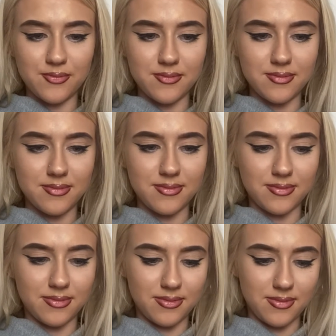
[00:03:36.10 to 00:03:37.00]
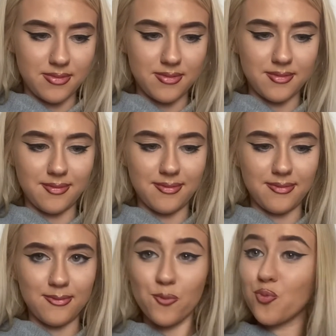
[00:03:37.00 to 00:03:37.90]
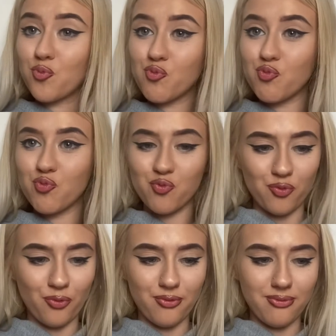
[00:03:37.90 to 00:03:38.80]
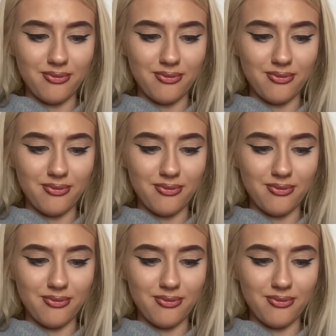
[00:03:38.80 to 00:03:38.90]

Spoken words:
[no speech]